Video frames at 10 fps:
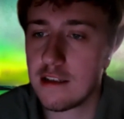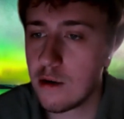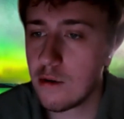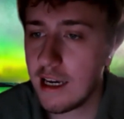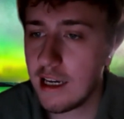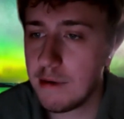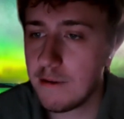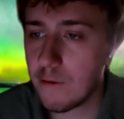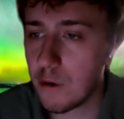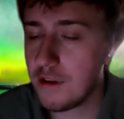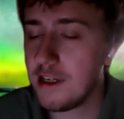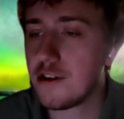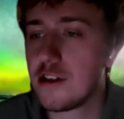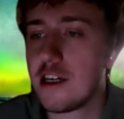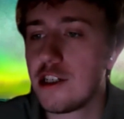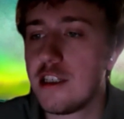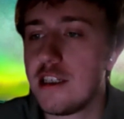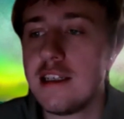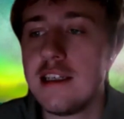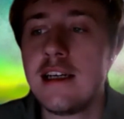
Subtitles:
located before the introduction.